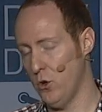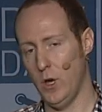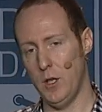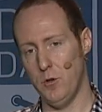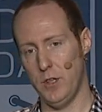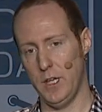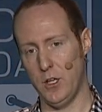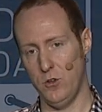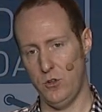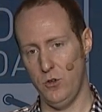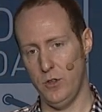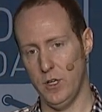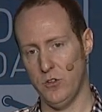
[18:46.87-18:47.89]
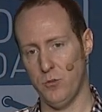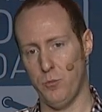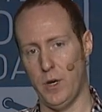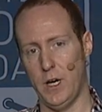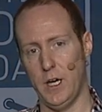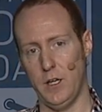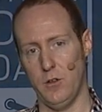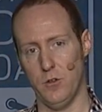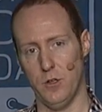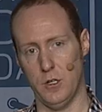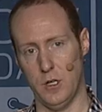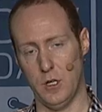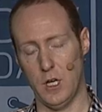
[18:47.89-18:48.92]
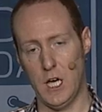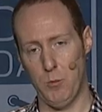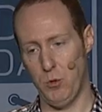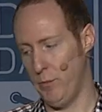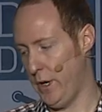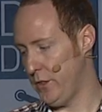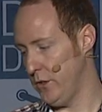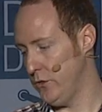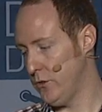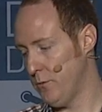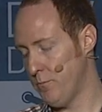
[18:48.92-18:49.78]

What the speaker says: And they can do this by a couple methods.